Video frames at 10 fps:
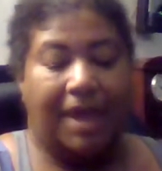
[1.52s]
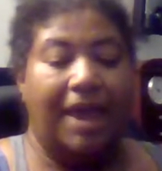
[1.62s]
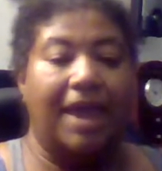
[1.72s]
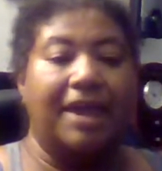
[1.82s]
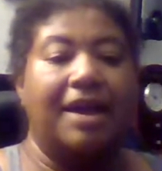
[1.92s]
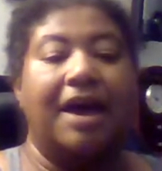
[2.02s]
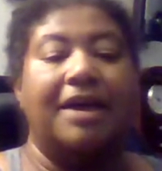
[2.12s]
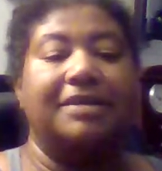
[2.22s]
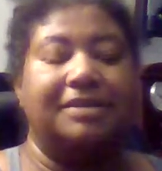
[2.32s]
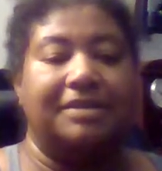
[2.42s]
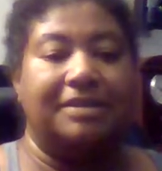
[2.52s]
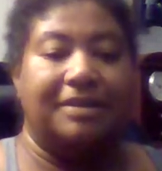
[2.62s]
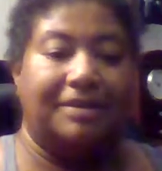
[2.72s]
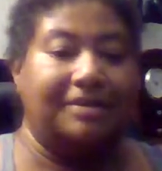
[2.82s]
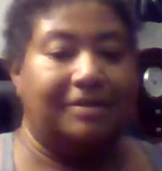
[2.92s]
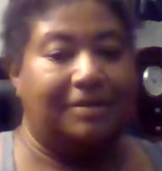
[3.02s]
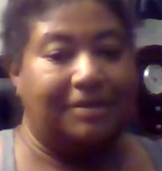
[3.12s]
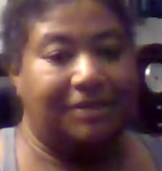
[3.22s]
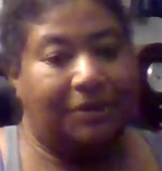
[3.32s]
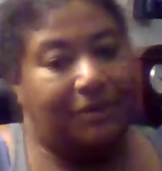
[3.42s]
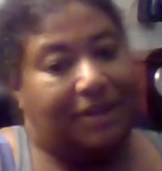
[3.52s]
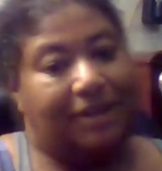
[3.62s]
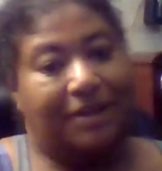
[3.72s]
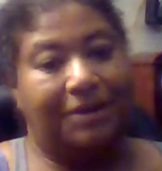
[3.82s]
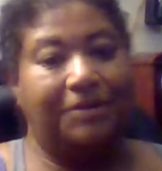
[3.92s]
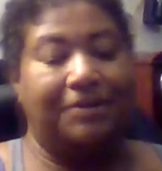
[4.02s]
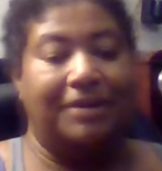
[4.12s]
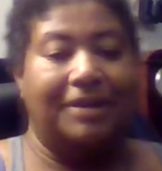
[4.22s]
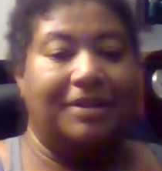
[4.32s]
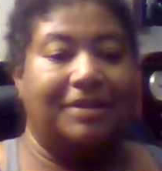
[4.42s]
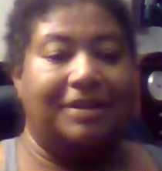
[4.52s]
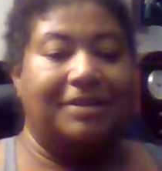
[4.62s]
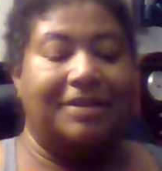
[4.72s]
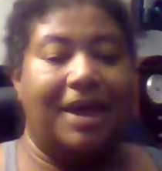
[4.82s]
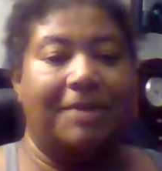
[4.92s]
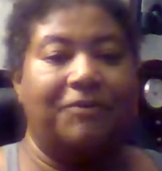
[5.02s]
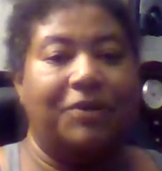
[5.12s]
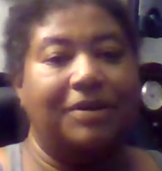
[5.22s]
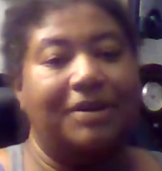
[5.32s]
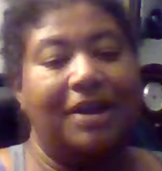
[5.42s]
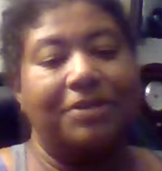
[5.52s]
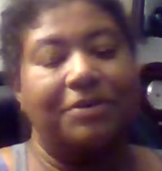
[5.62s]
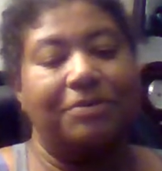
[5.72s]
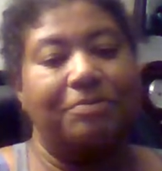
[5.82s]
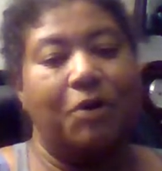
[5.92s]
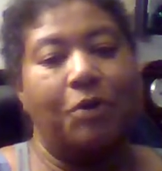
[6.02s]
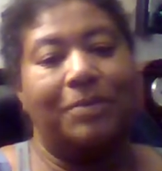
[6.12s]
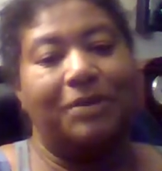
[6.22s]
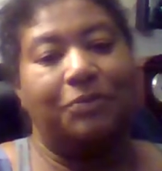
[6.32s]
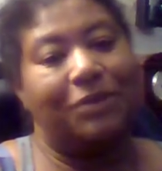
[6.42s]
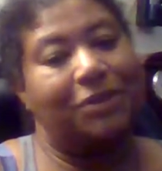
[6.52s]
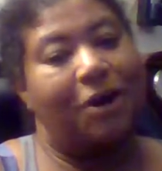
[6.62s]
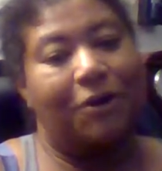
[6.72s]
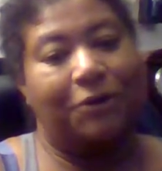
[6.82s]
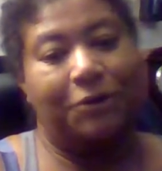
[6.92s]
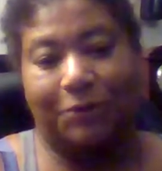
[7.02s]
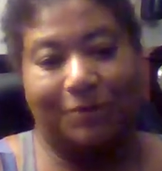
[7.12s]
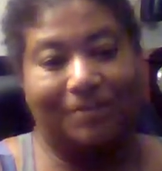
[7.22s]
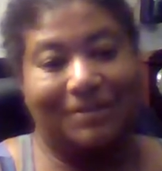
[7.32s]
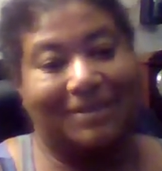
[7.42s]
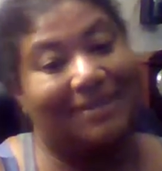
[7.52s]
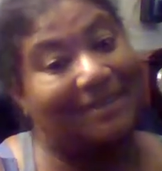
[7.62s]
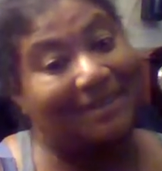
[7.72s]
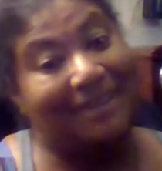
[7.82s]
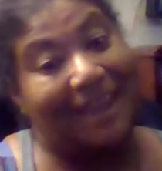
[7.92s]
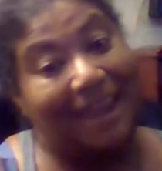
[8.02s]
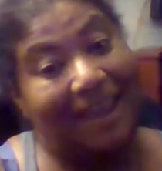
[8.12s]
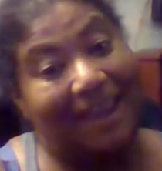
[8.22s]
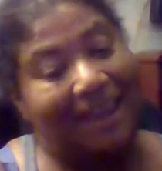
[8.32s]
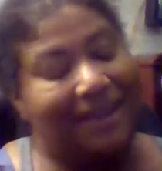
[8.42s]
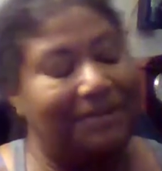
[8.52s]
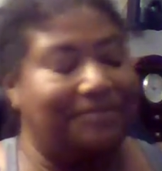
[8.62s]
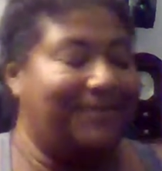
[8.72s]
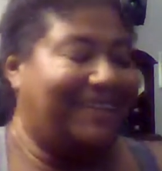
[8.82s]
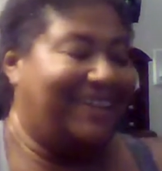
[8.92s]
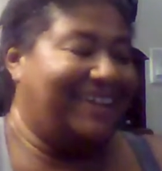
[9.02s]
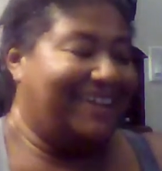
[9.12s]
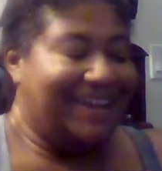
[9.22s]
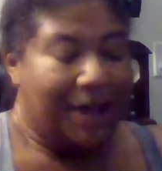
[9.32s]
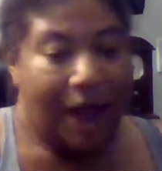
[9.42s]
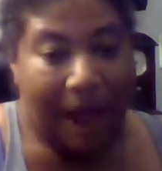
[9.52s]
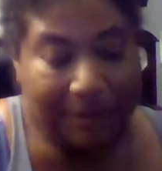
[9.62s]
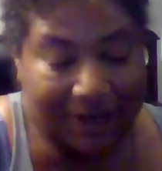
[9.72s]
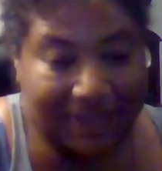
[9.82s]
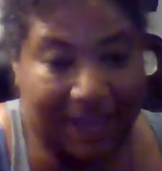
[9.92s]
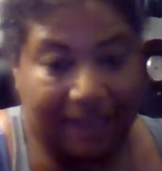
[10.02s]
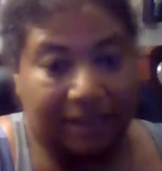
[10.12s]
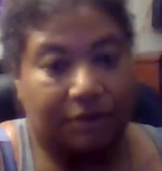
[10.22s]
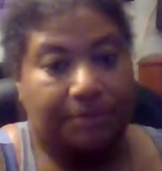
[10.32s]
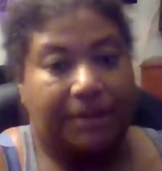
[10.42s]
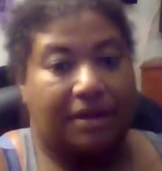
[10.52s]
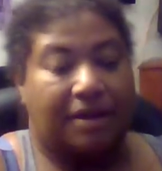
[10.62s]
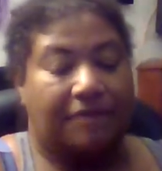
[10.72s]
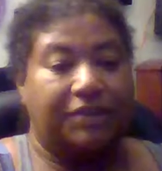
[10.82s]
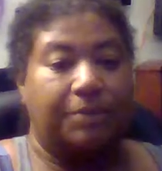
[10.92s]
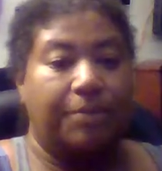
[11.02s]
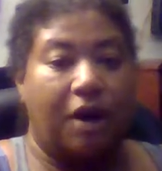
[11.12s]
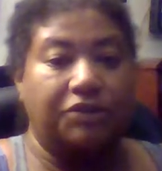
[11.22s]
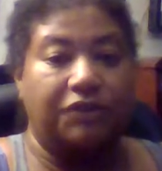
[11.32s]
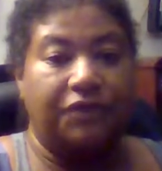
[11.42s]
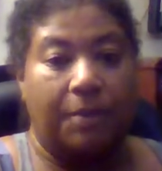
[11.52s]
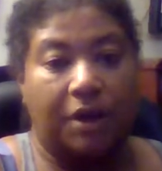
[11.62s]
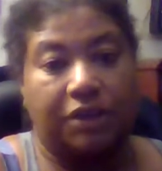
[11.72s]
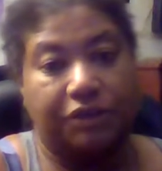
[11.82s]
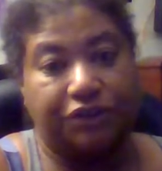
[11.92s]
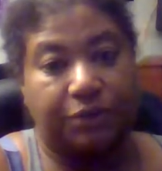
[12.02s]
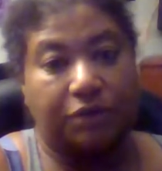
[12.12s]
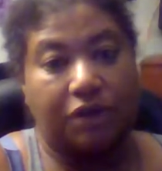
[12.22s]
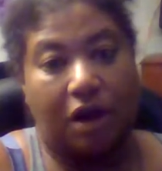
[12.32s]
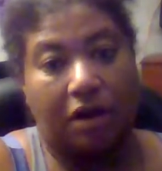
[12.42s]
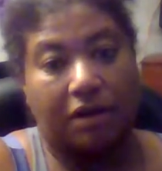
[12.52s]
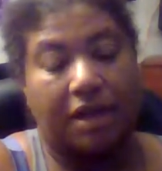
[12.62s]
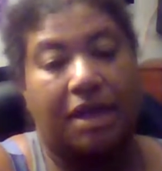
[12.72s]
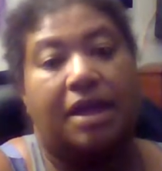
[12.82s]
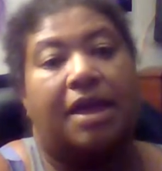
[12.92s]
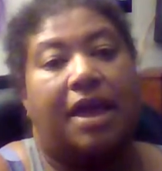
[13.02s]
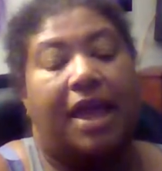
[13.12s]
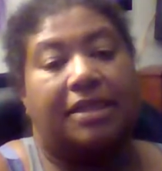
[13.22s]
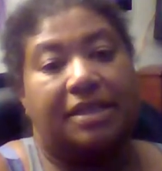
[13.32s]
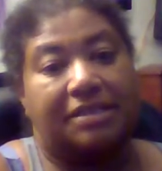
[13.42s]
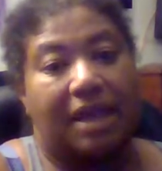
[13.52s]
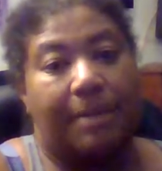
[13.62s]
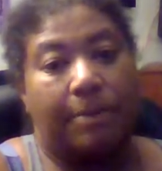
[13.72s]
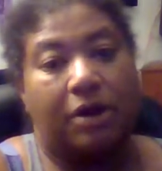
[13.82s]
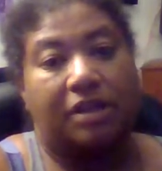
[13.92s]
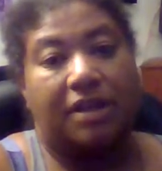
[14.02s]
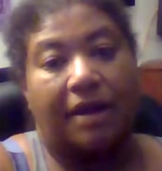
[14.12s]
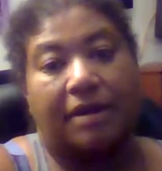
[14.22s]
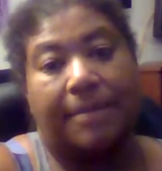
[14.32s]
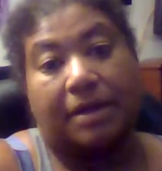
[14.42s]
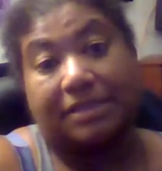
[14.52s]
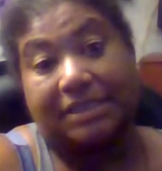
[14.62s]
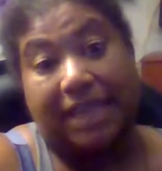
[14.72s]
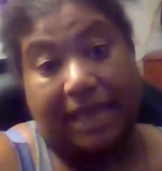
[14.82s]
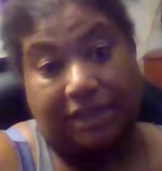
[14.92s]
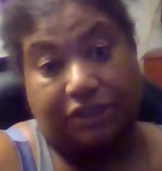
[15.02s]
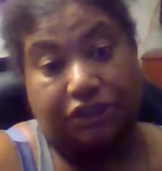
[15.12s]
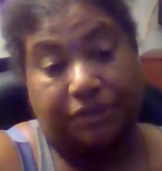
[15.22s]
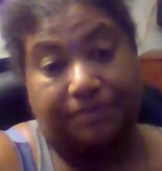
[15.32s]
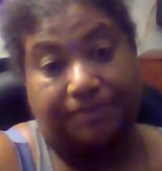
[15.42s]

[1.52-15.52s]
Hey guys, Sonia here. Time for another moment with our herbs. Dang. I'm going to take a little bit of a departure from our usual talk, and this time I'm going to talk about sage.